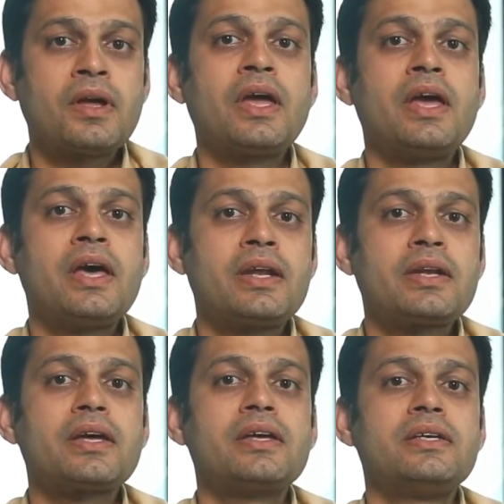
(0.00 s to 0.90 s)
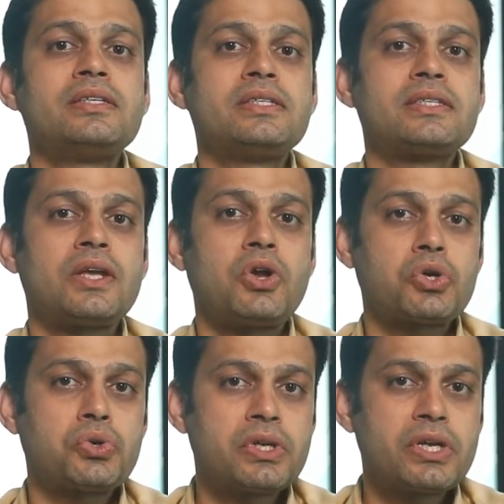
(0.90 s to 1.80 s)
Air is not
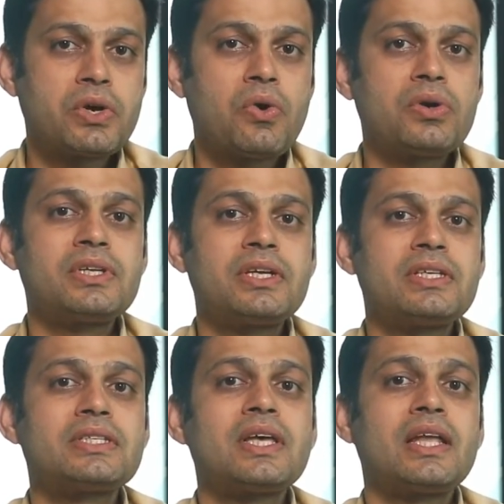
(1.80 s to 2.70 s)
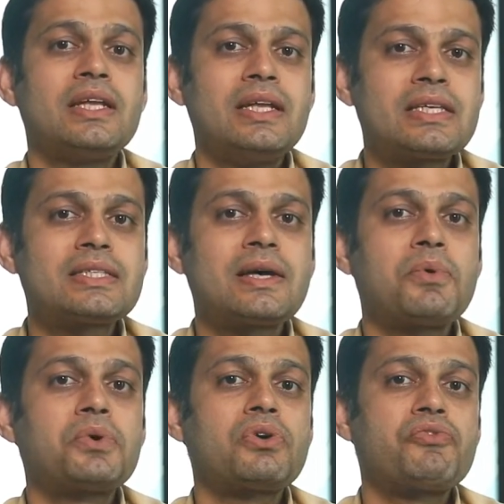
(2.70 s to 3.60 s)
only cold, there is less
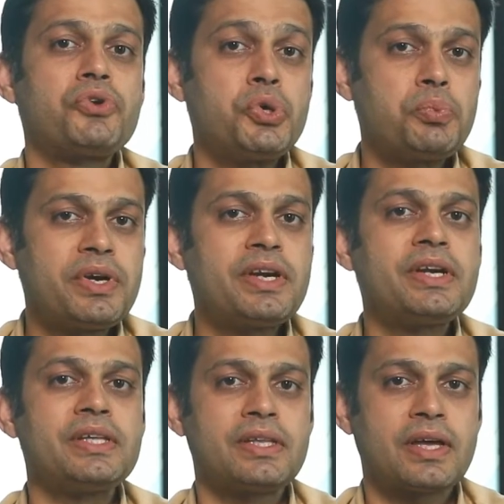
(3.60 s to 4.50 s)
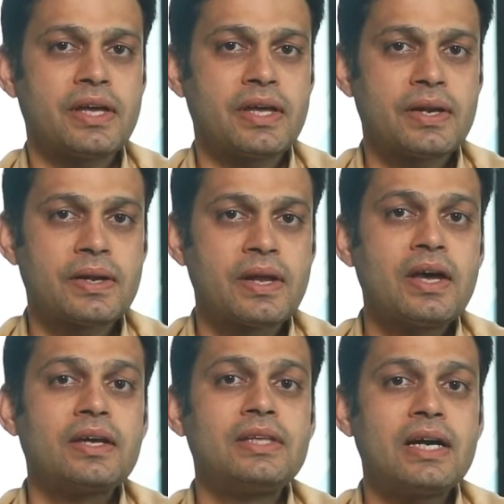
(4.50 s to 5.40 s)
amount of humidity in the air.
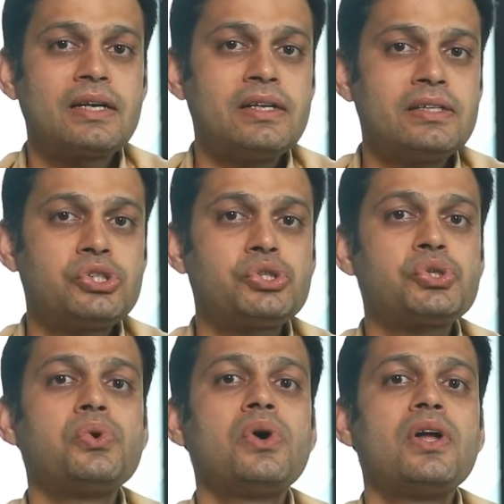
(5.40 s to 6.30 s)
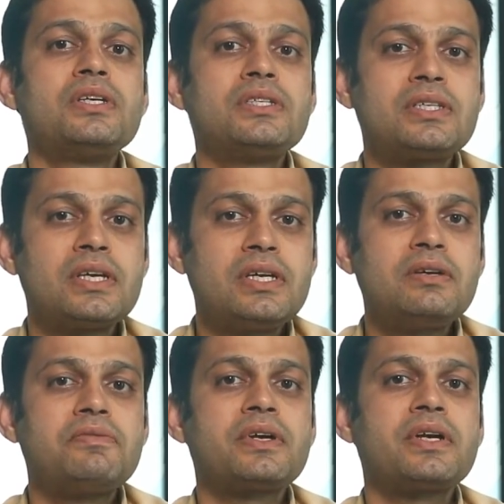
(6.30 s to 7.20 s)
That leads to
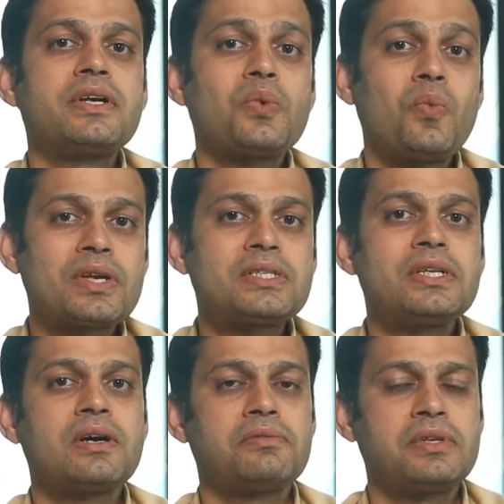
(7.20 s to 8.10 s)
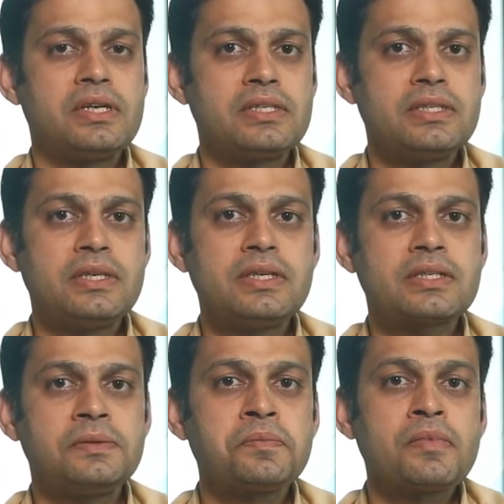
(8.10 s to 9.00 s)
significant worsening of the disease.
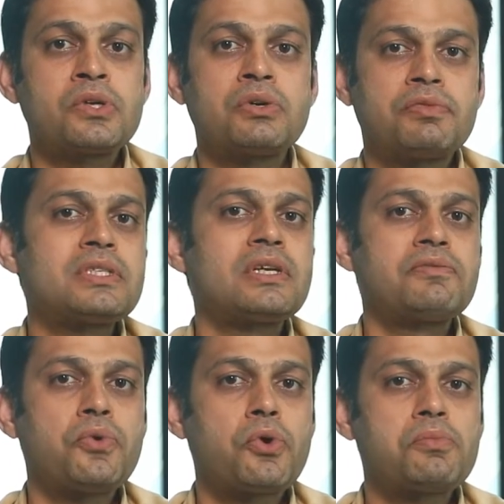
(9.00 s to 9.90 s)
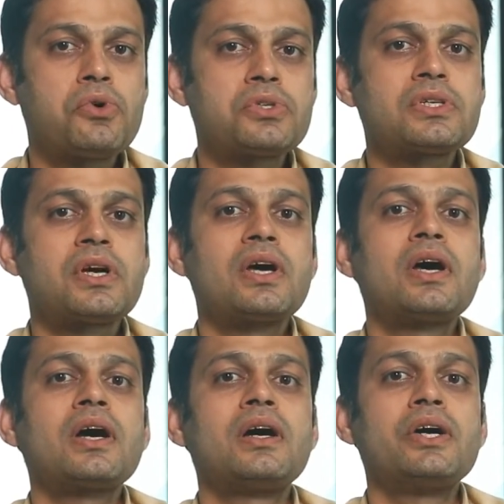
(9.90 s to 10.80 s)
So first and foremost,
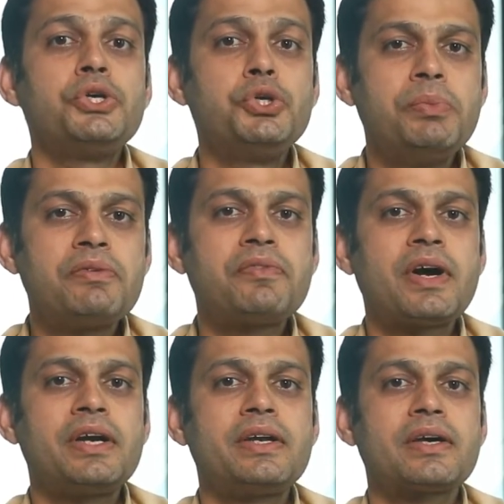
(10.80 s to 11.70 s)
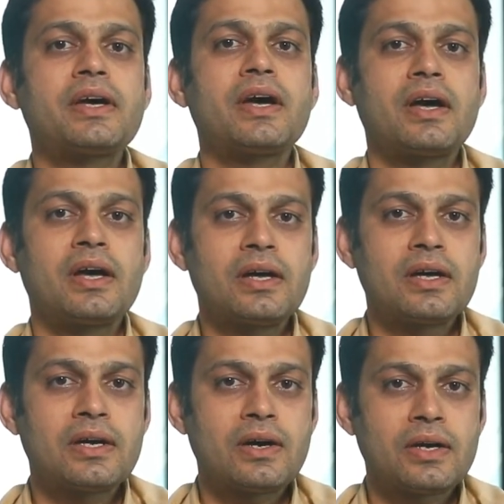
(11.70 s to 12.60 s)
a humidifier
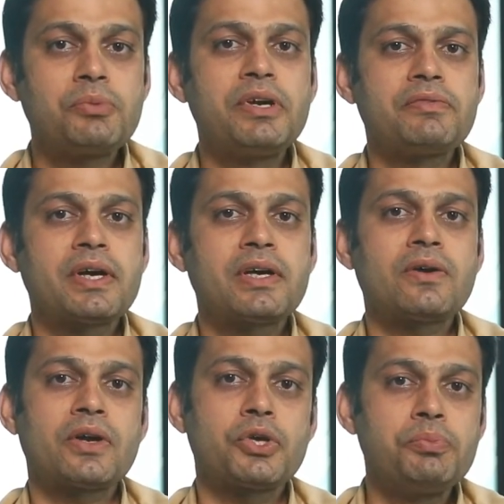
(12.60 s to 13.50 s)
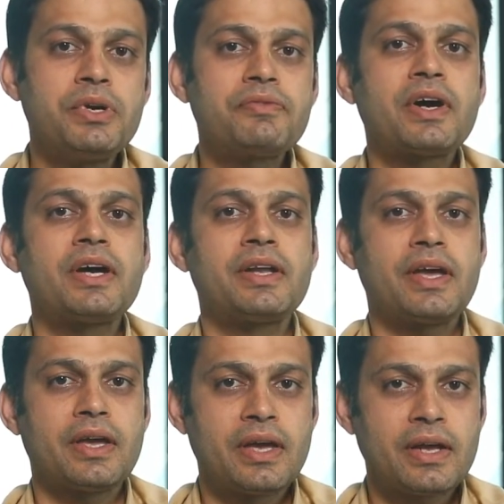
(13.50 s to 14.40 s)
or a humidified
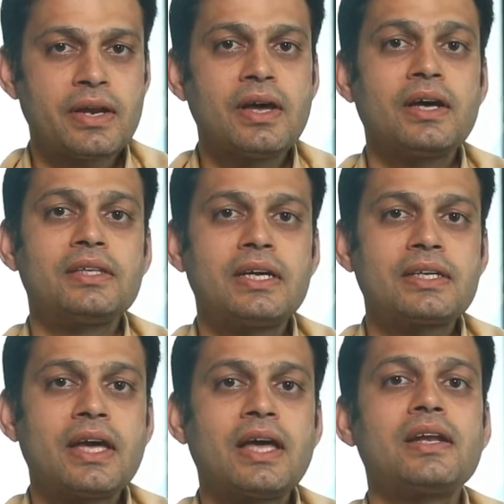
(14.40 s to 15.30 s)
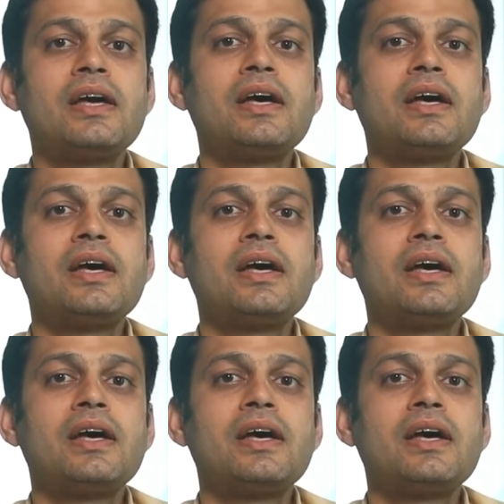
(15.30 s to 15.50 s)
air that can